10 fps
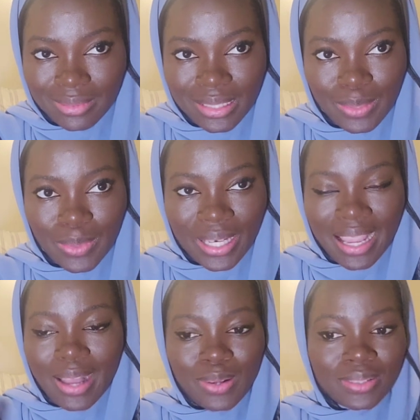it didn't
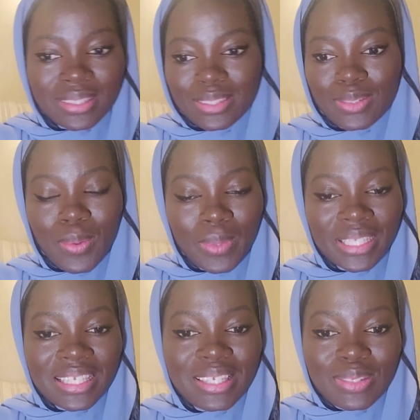work out. So
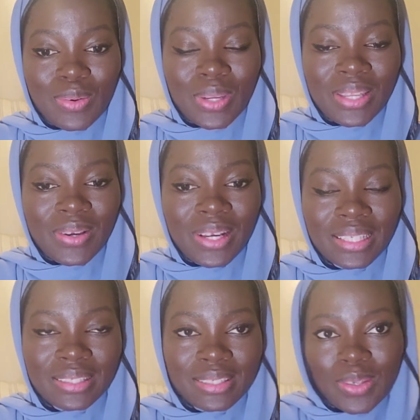much things going
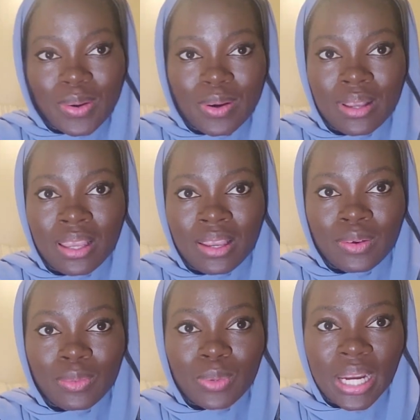on. So
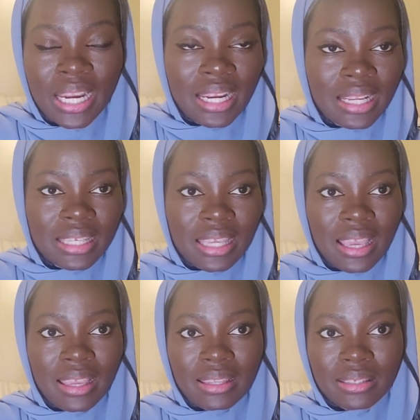work
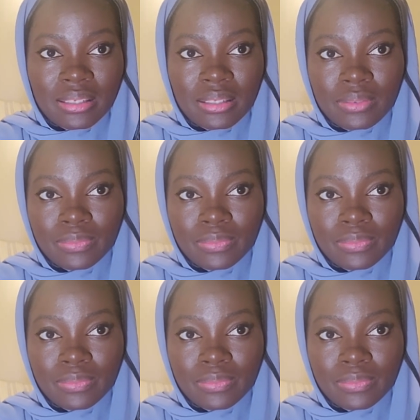and